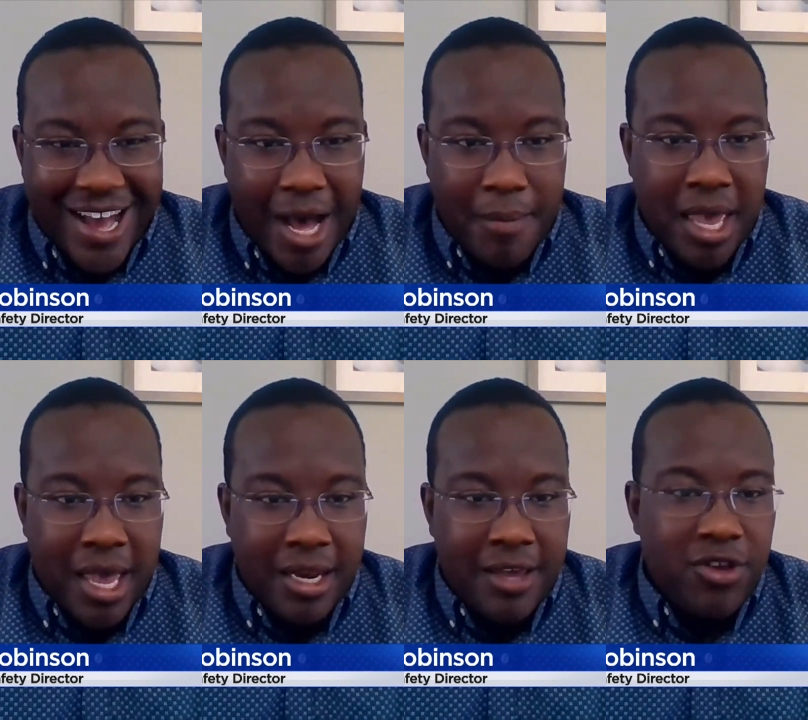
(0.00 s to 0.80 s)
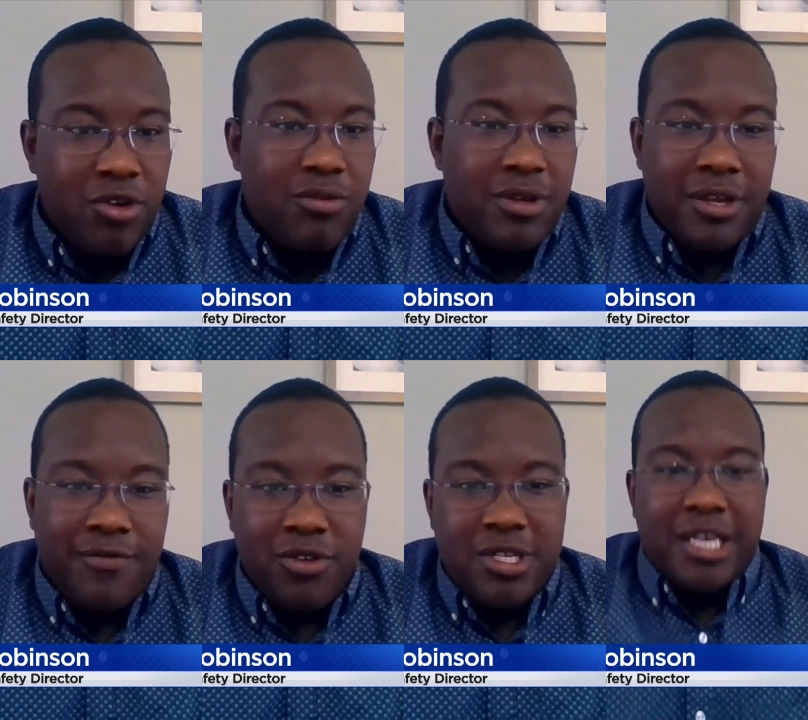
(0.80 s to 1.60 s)
Um, and if you
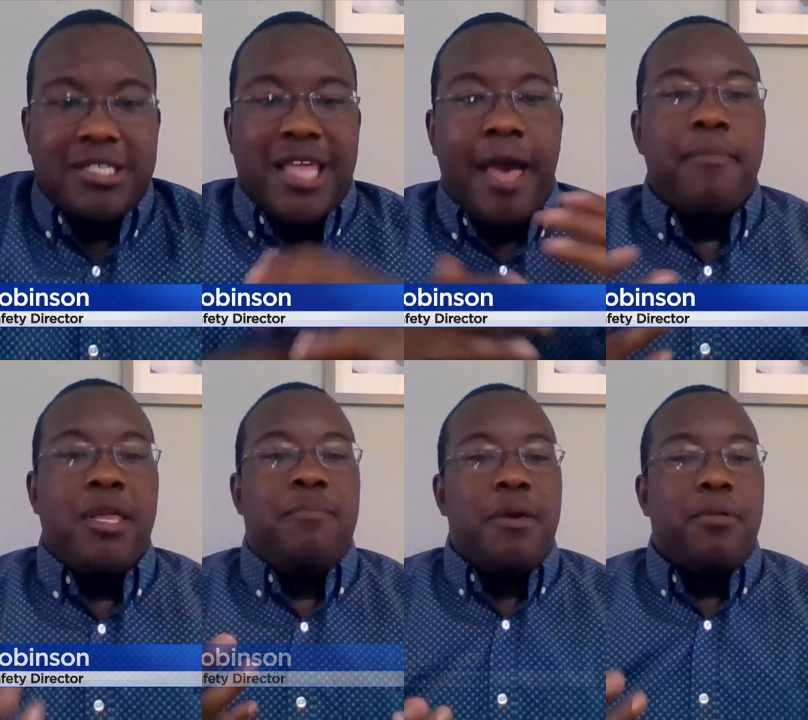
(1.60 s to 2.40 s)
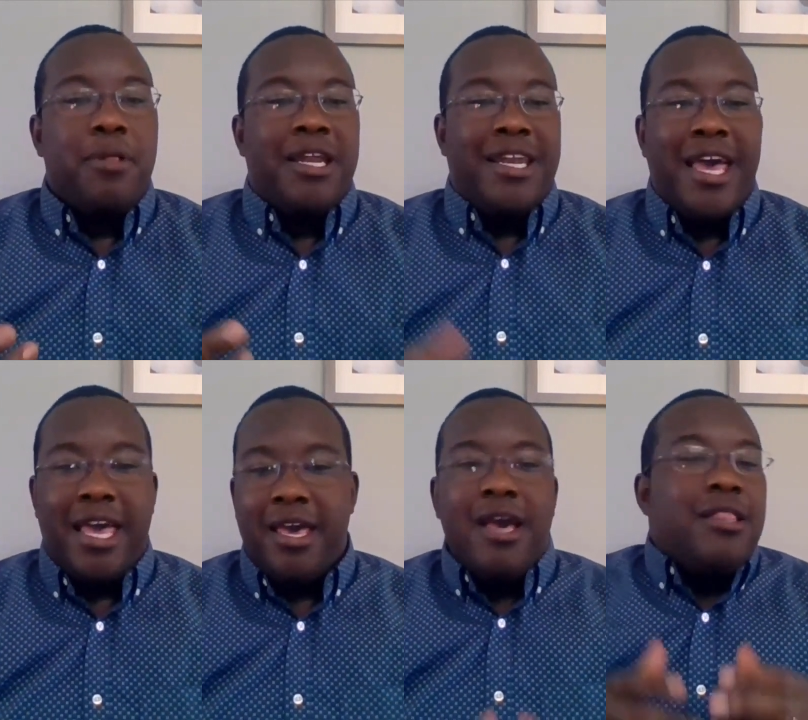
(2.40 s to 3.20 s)
if you test that many people in a
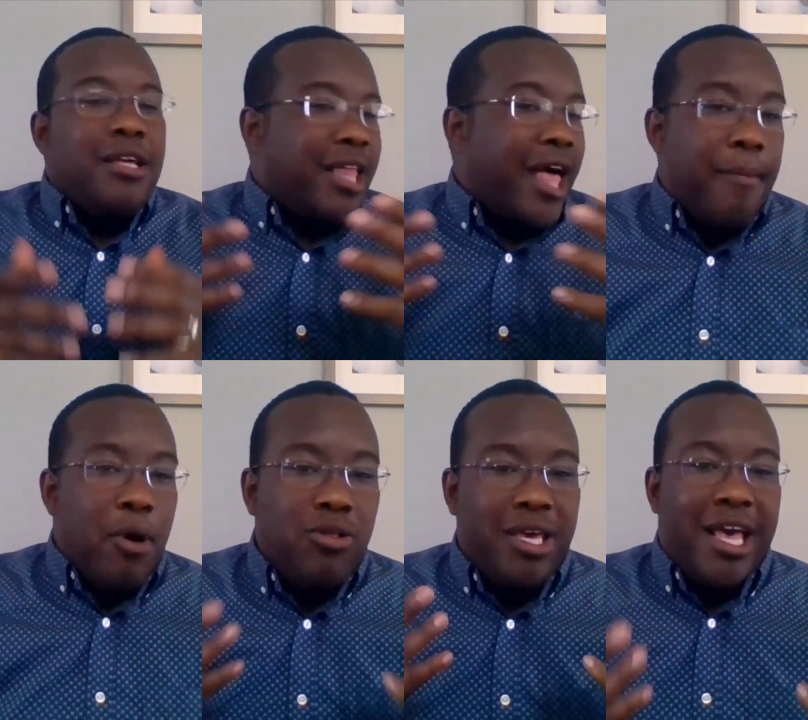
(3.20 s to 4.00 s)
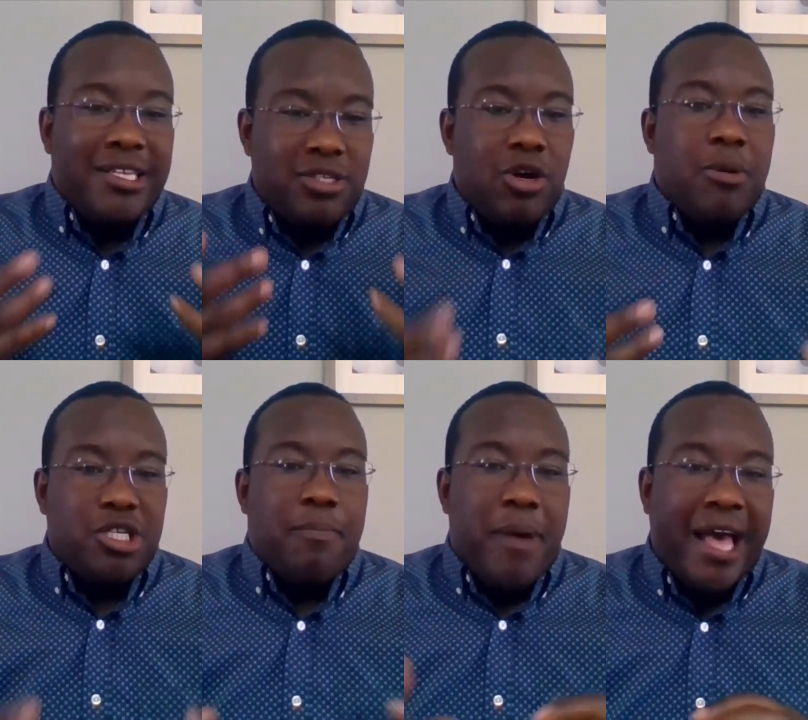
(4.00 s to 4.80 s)
day, the lab only has so
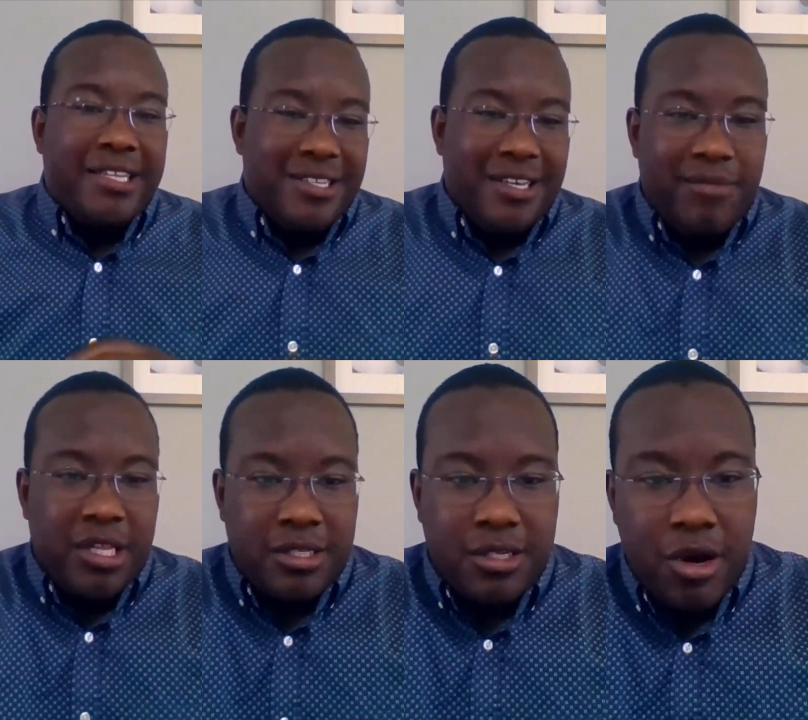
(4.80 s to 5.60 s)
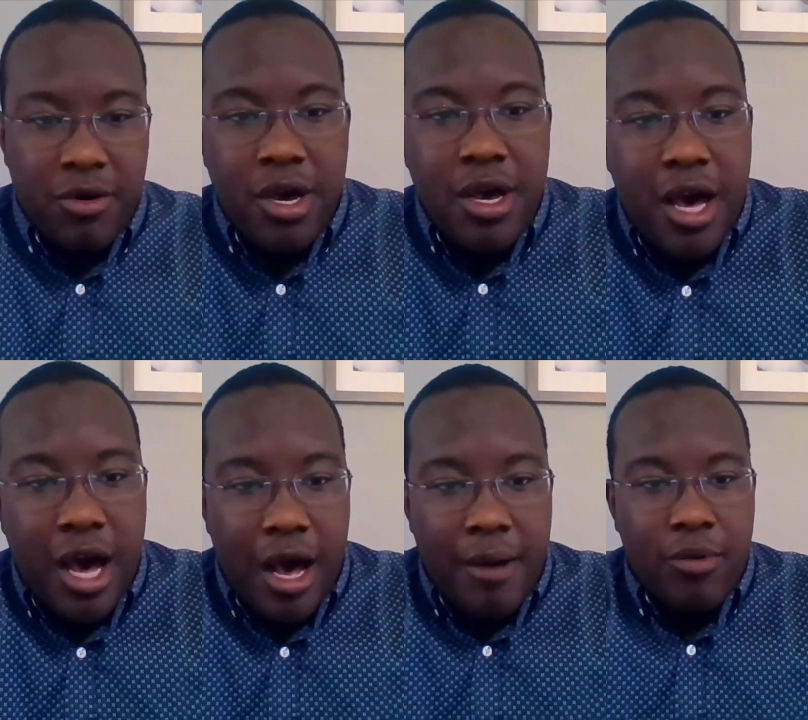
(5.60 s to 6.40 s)
much capacity. And so
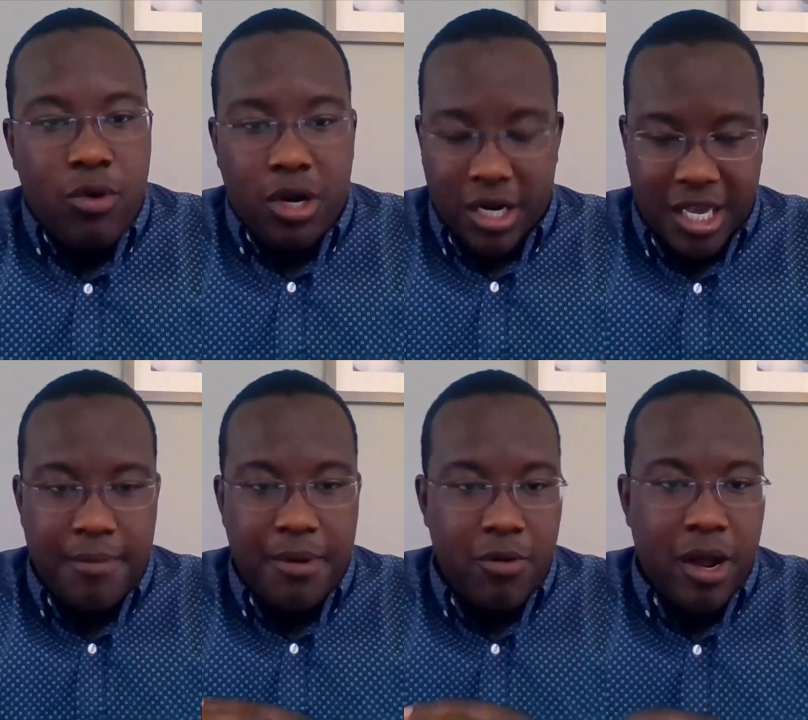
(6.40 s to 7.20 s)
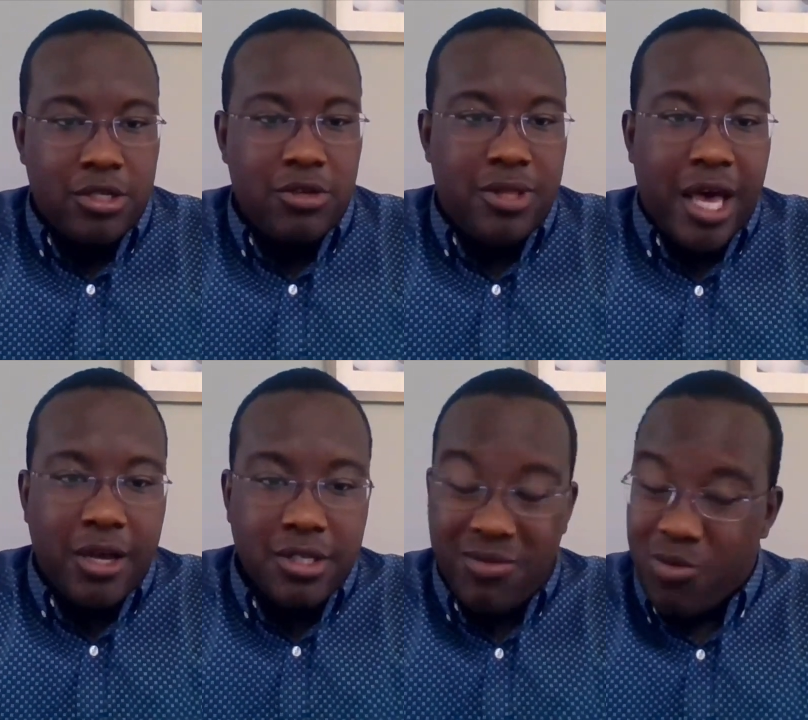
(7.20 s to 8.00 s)
um, we're going to keep it around
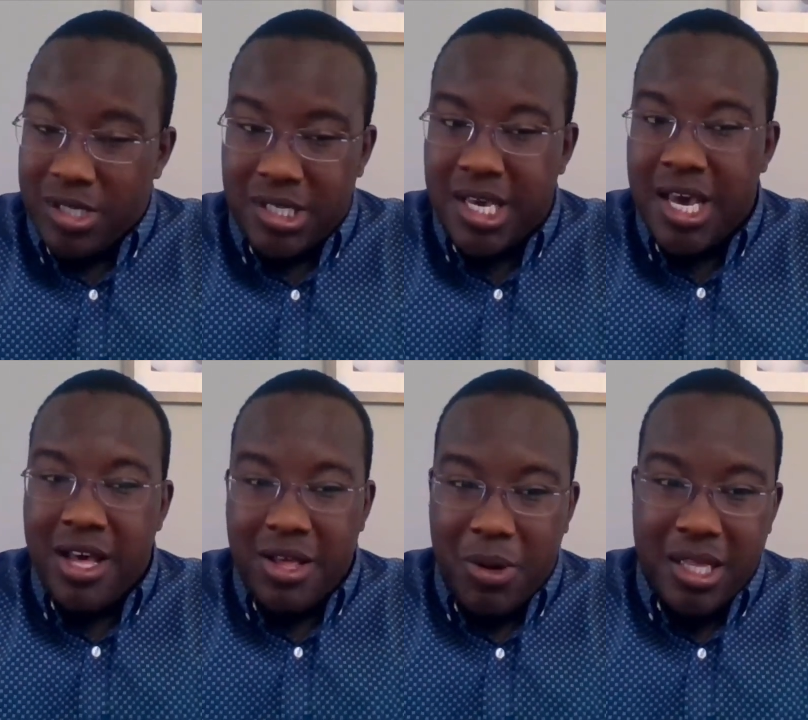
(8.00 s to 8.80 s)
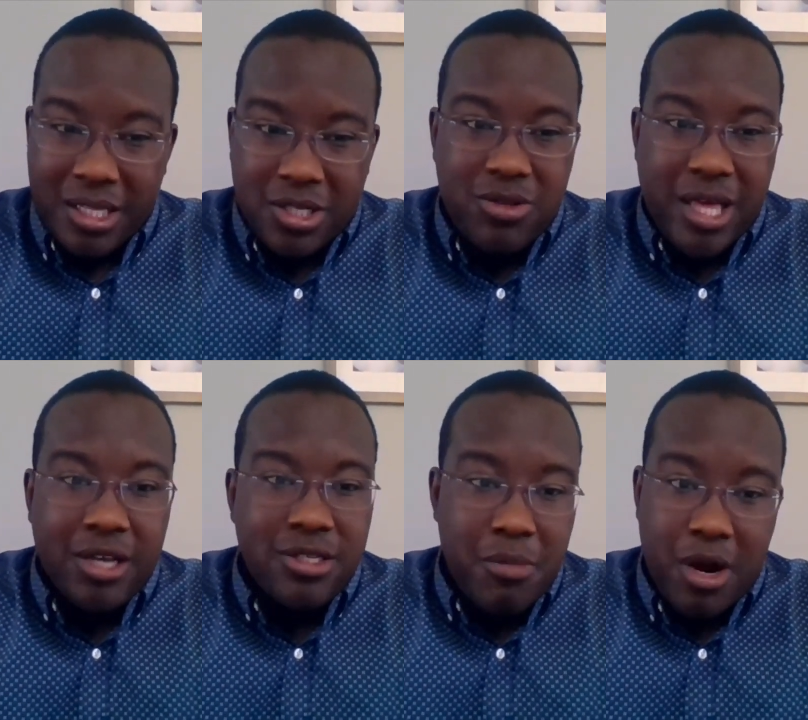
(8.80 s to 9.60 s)
2,000. Once we hit the
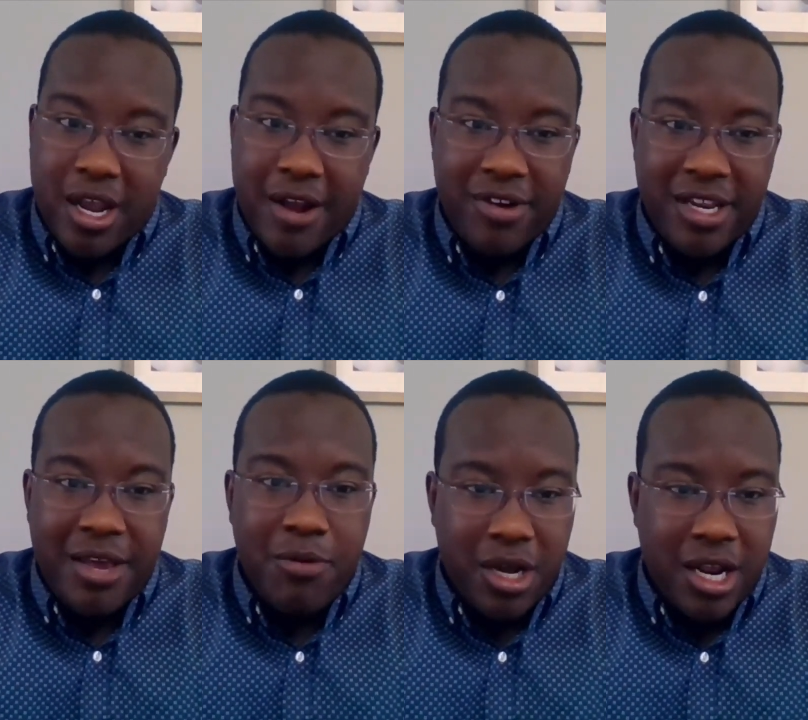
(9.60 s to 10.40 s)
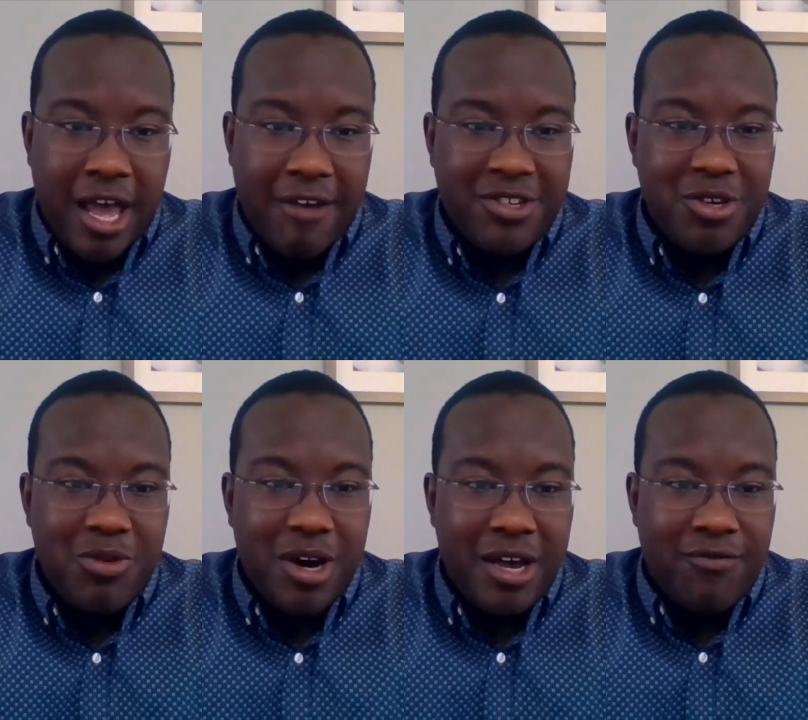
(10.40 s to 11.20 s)
2,000 mark every day, we're going to have to uh,